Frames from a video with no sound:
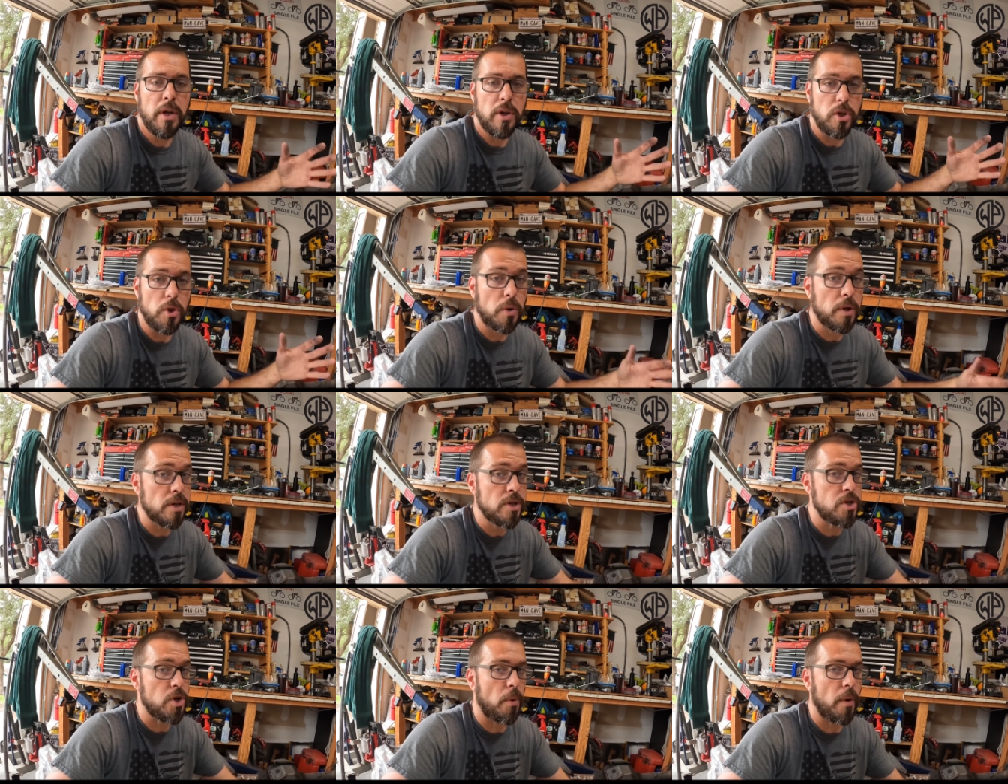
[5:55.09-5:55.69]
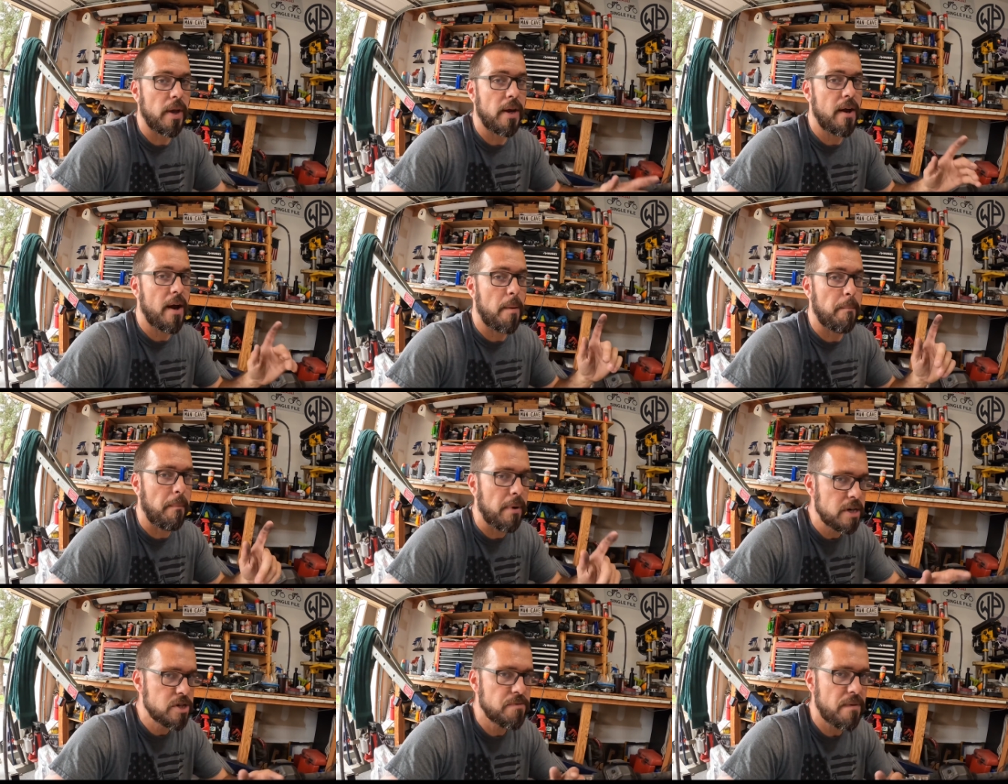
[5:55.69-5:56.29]
You can do it a
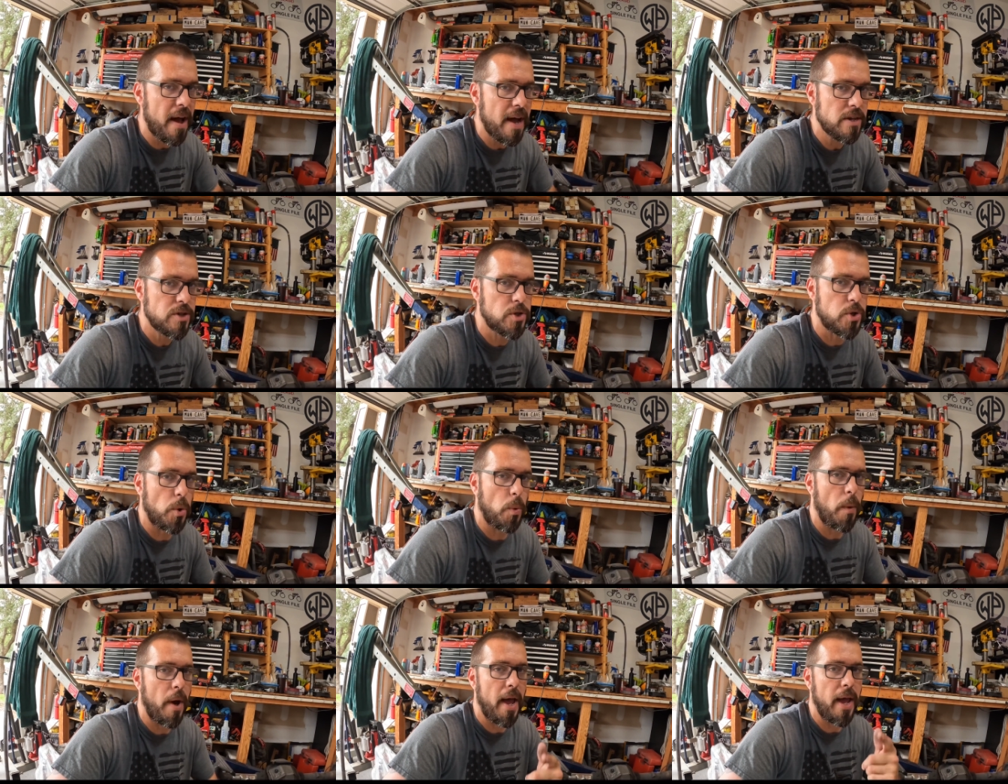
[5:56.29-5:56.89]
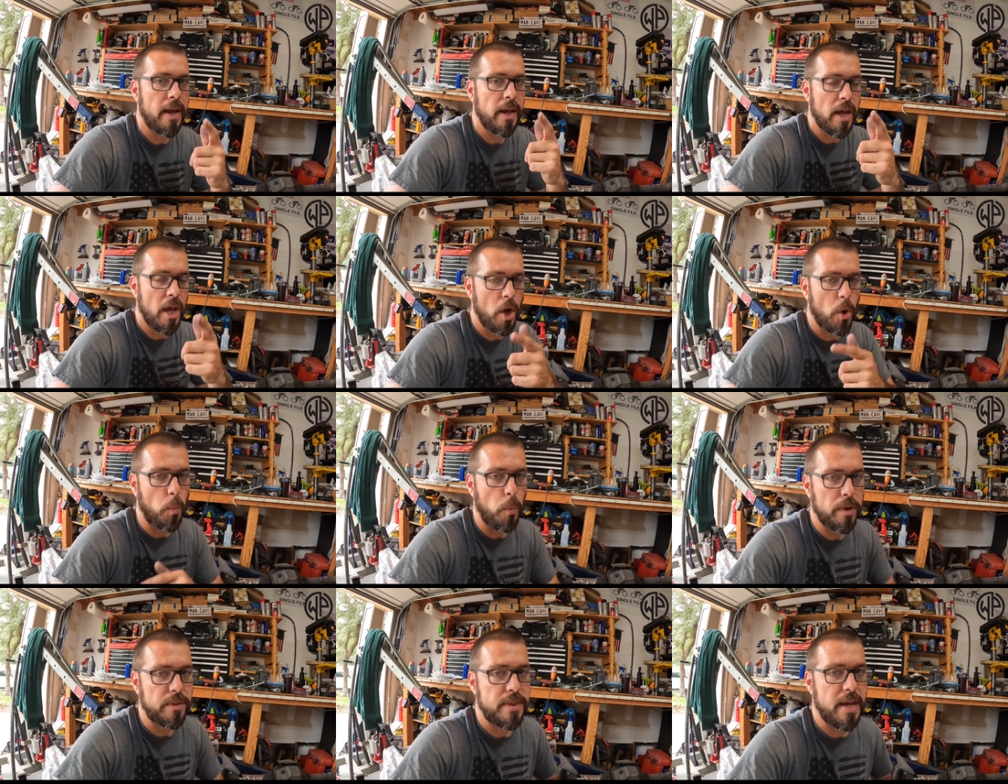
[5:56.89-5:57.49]
much faster way
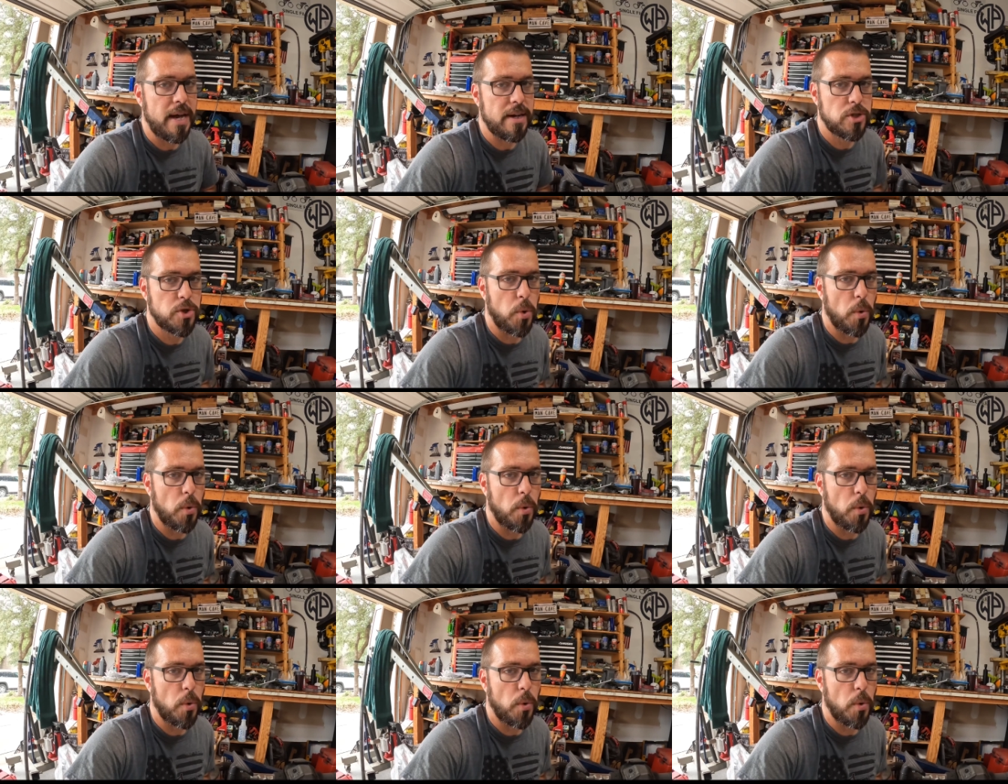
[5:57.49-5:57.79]
with that